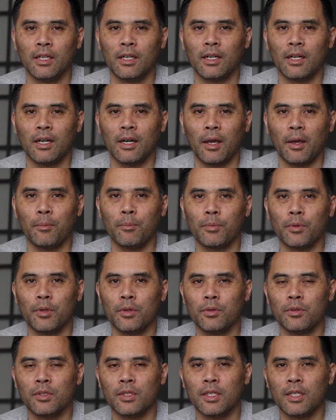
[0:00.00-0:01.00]
I am
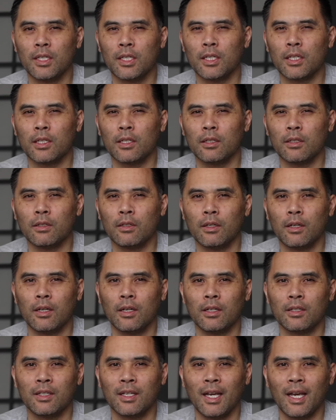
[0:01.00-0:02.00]
using
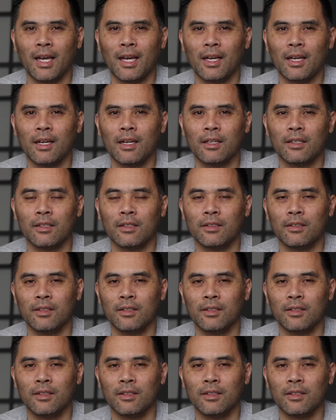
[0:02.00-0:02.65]
a Takstar